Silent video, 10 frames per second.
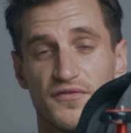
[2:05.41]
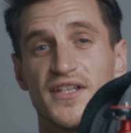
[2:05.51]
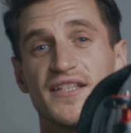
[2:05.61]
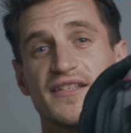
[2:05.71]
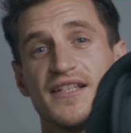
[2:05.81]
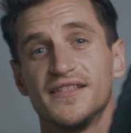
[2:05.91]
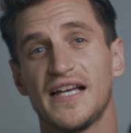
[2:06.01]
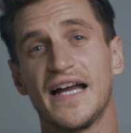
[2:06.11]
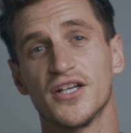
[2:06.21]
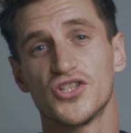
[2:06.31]
This is
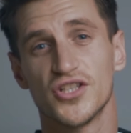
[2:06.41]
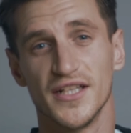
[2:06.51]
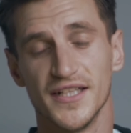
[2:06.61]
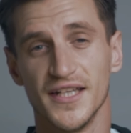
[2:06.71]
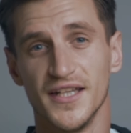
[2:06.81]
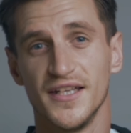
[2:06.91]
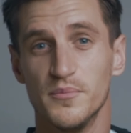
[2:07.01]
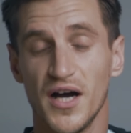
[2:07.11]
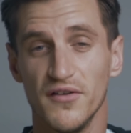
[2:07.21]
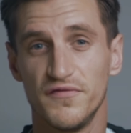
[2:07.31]
actually
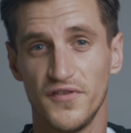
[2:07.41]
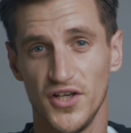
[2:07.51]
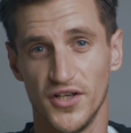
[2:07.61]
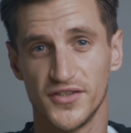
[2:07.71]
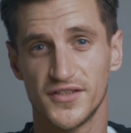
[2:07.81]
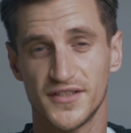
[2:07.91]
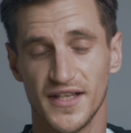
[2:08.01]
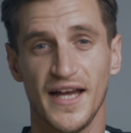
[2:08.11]
my first